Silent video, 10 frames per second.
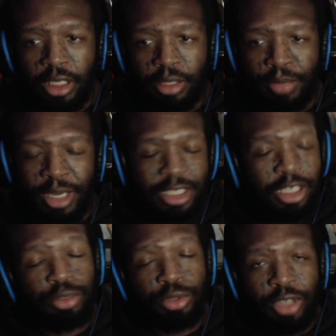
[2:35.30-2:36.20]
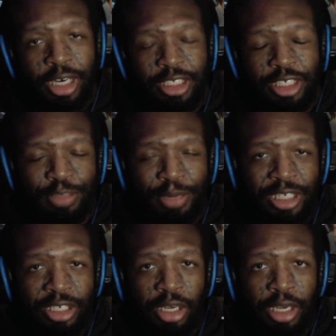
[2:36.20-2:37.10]
my sexual attraction is
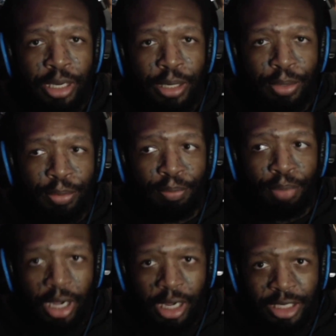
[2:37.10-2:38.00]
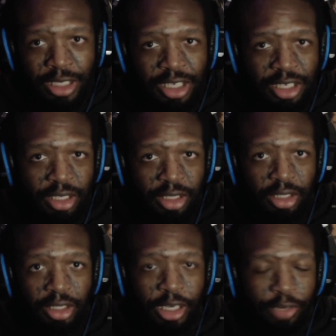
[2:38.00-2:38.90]
based on bonds,
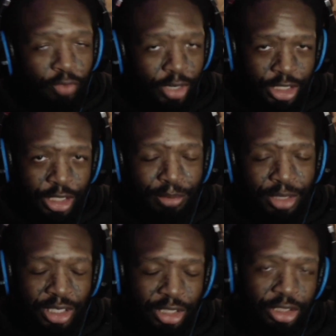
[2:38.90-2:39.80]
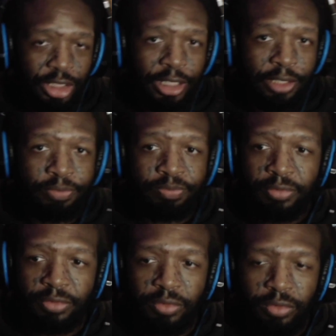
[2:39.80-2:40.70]
like friendship, essentially.
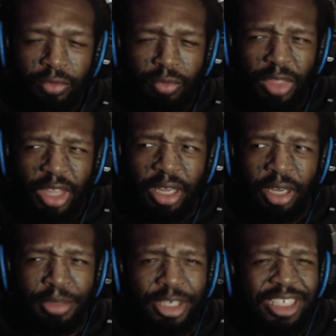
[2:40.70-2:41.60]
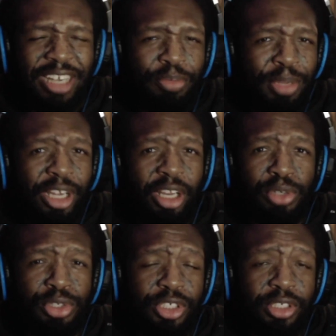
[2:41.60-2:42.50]
Um, it doesn't have to be a
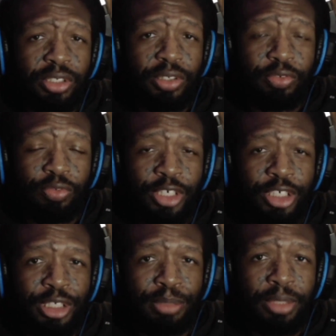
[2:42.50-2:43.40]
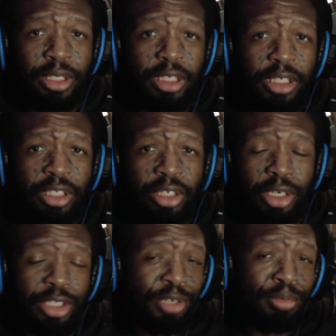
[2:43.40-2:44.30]
close friendship. There are
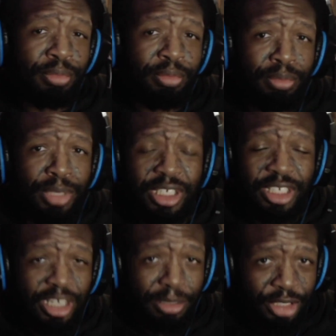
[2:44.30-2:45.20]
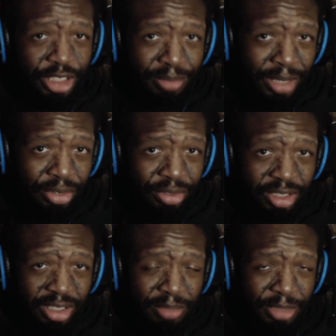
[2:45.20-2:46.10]
some misconceptions about
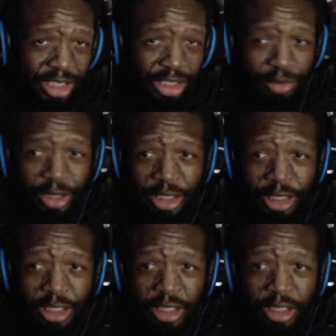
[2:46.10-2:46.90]
demisexuality.